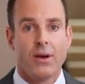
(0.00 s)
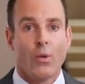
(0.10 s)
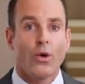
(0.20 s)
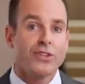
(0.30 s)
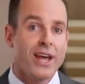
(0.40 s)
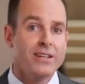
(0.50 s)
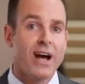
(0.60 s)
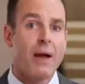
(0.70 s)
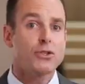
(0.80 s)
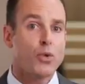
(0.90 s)
Well, 10
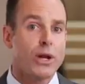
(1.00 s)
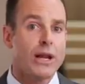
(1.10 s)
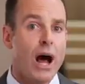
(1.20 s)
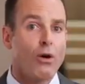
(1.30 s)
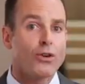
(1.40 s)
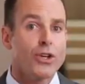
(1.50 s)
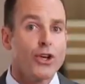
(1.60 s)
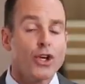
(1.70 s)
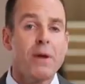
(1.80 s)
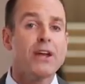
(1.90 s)
times $20,
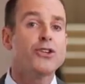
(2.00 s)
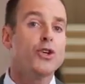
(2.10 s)
you made